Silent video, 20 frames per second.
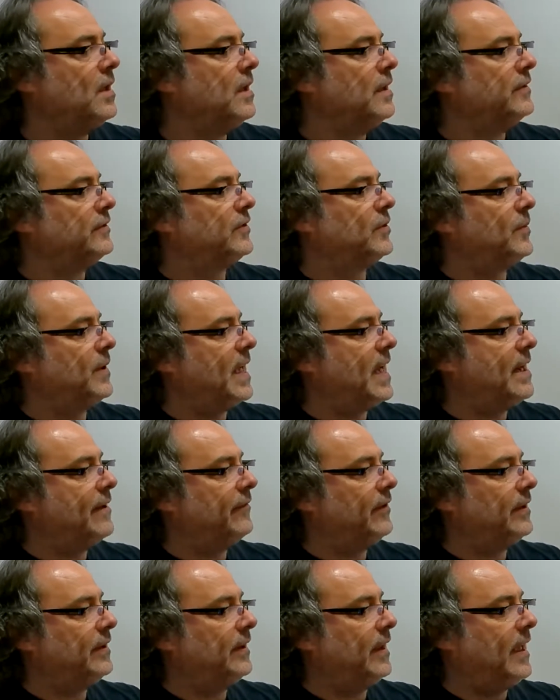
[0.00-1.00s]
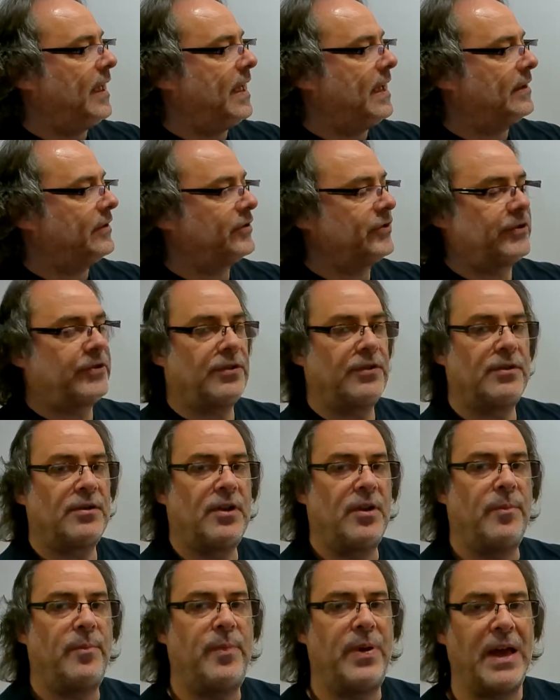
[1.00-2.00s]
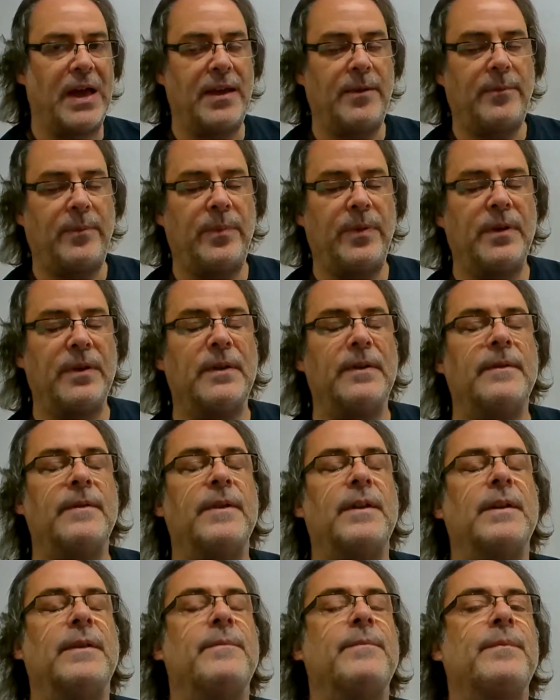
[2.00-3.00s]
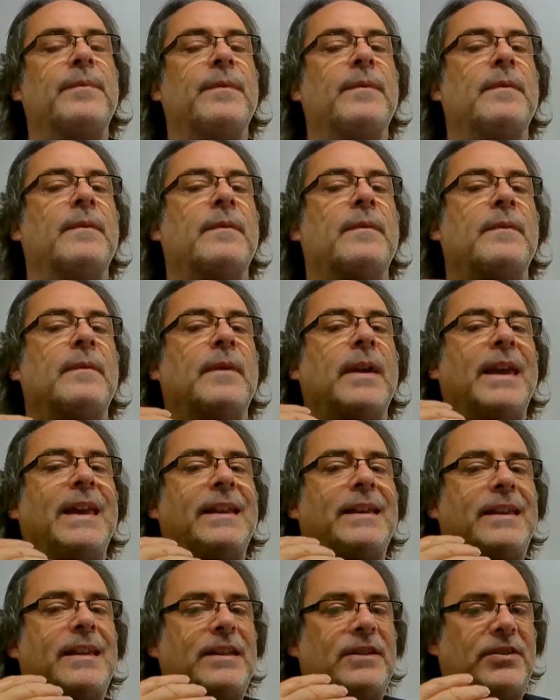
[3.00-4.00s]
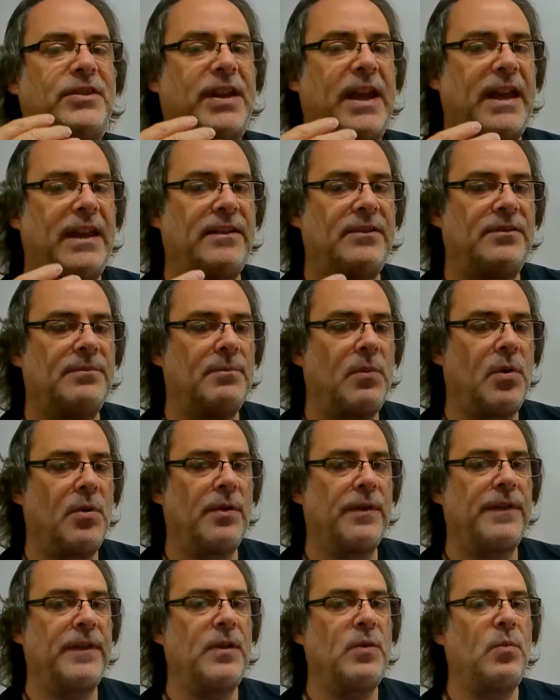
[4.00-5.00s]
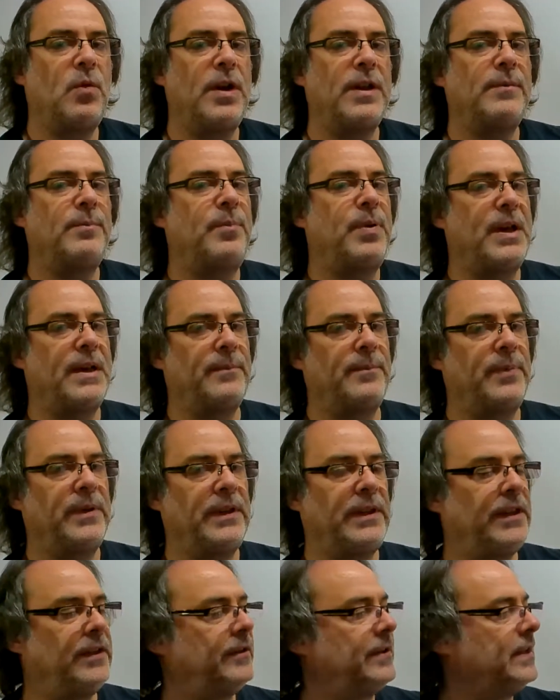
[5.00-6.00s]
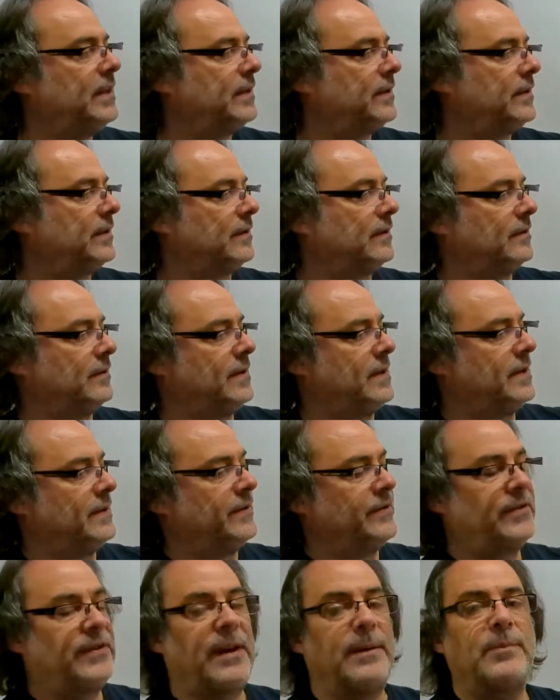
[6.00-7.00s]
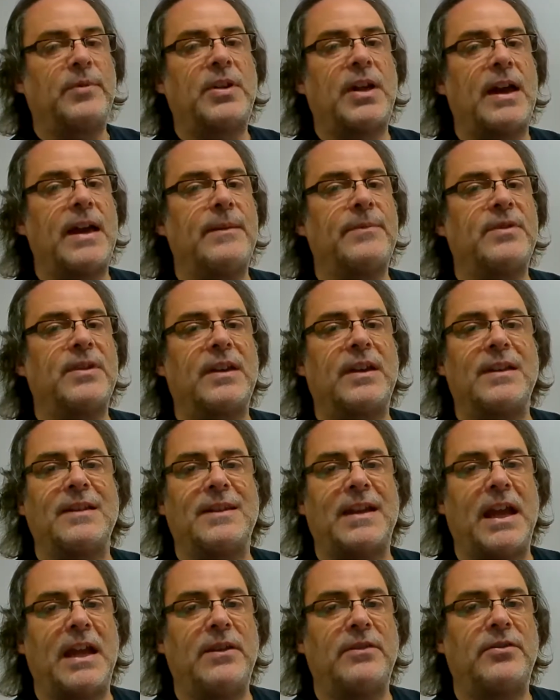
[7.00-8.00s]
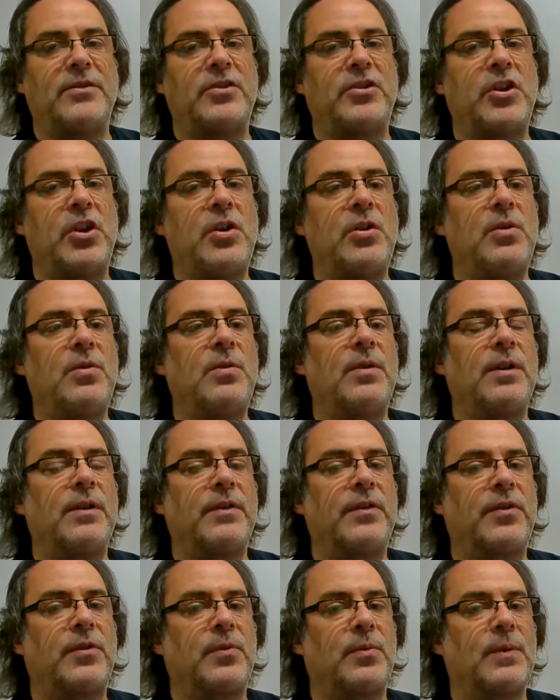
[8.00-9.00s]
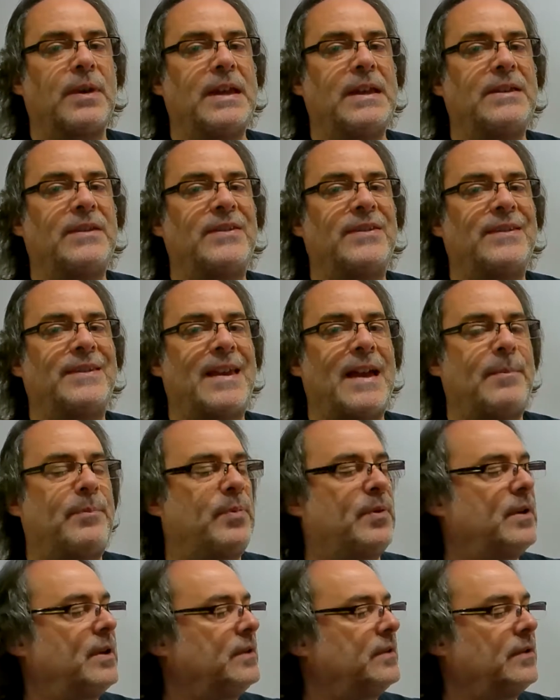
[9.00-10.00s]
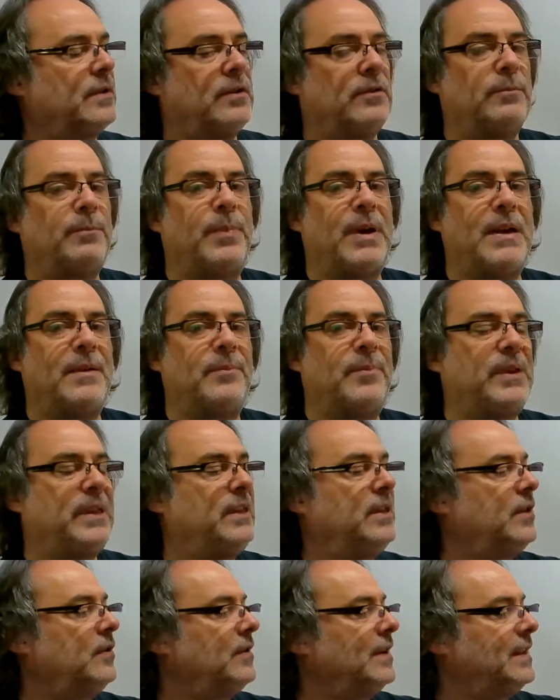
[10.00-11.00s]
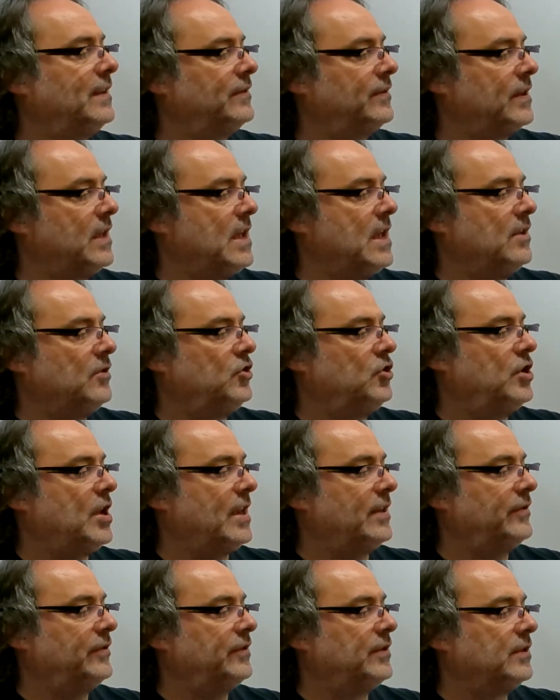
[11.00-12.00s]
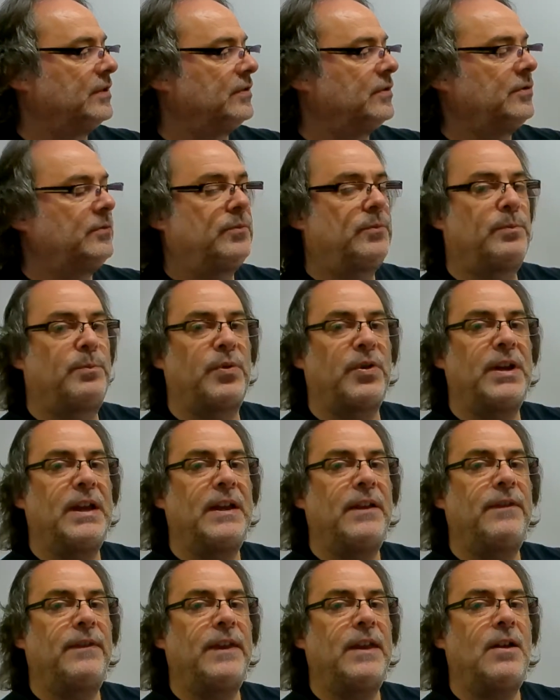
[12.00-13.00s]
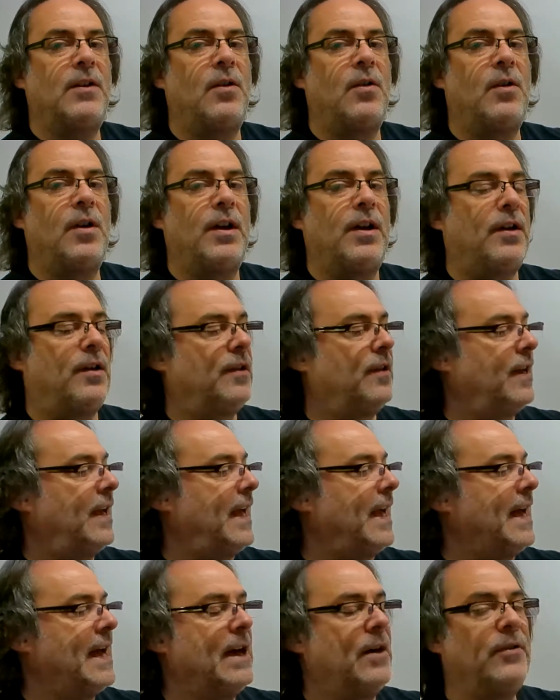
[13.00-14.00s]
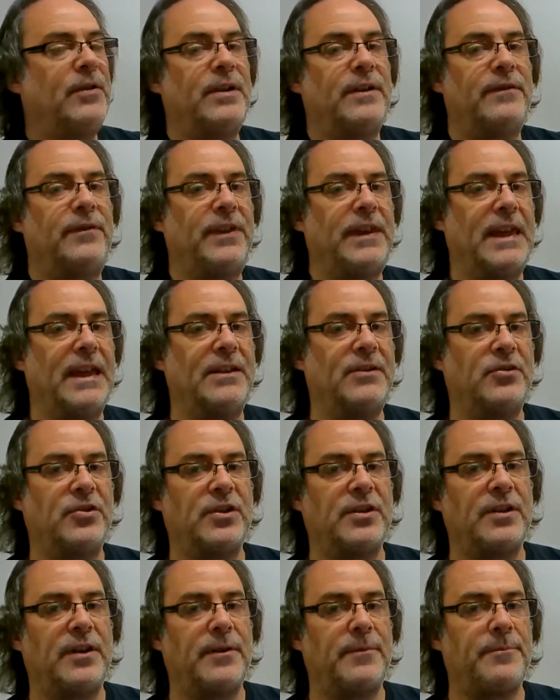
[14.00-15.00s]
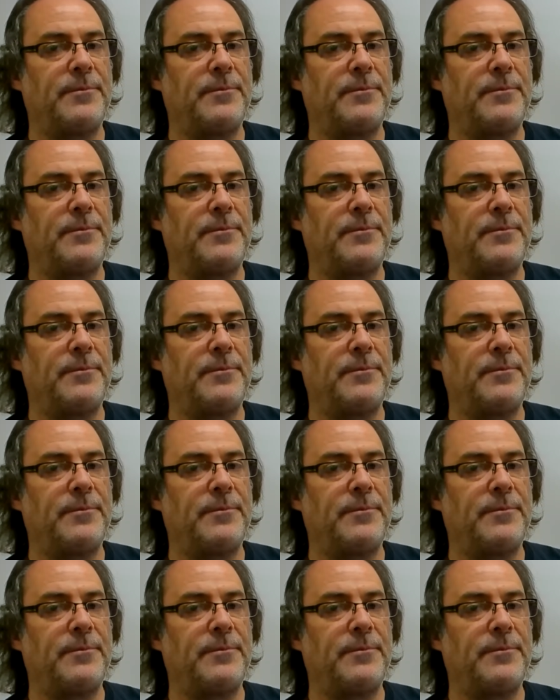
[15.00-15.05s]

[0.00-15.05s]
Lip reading: So we have an external pump. It contains more than one pumping unit. Sometimes it contains 2 or 3 separate pumping units just to bring the oil out of the engine.